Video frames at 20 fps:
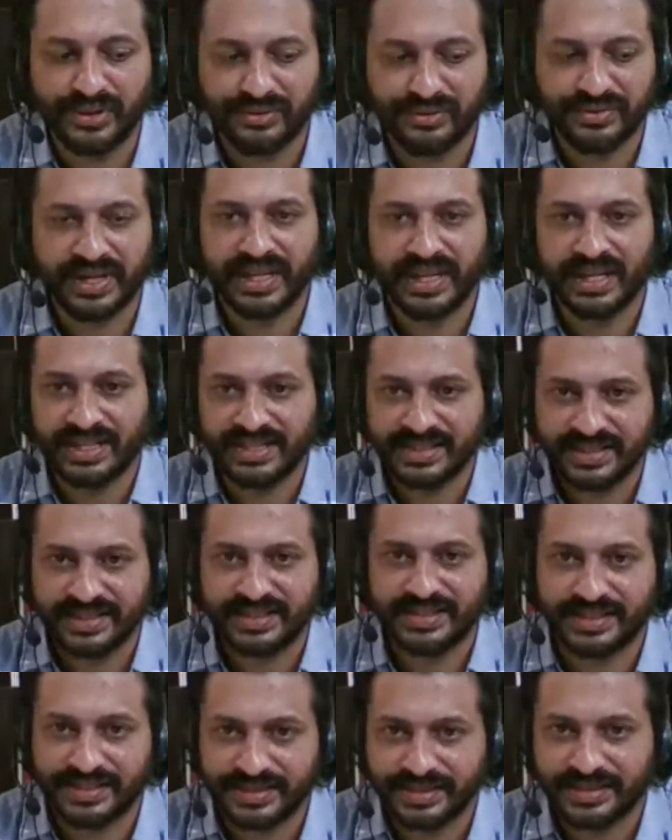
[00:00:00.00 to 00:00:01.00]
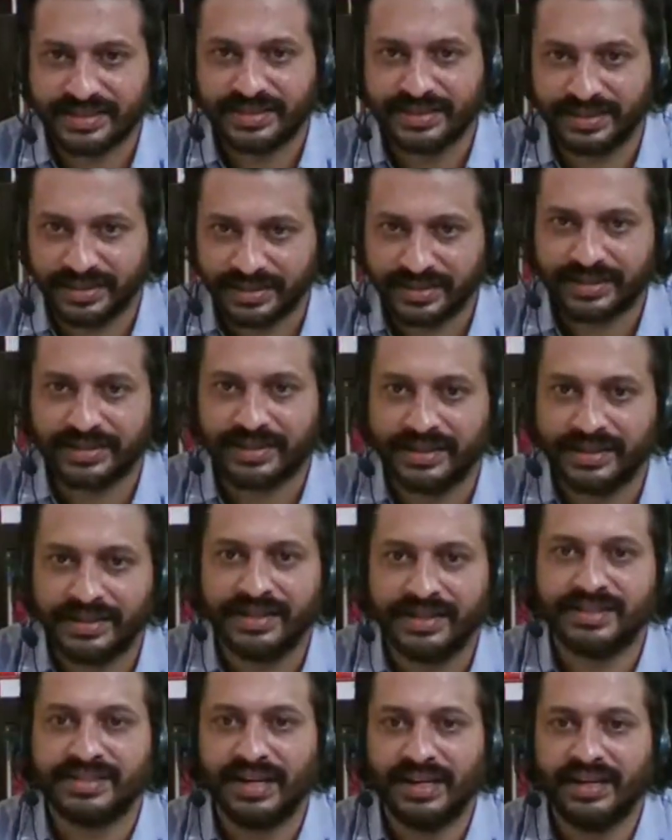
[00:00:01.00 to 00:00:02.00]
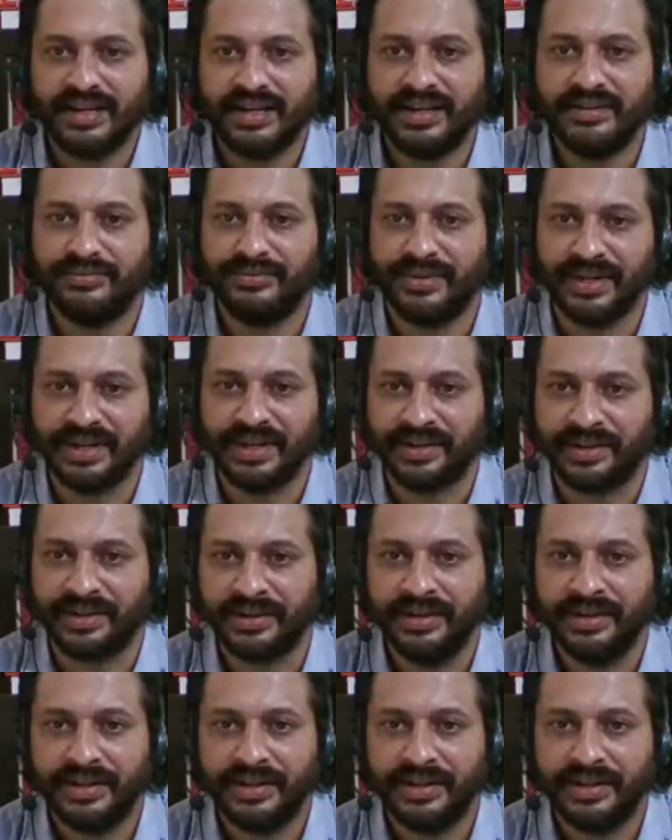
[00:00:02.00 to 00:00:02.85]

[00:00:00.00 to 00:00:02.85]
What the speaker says: of analysis is slightly different.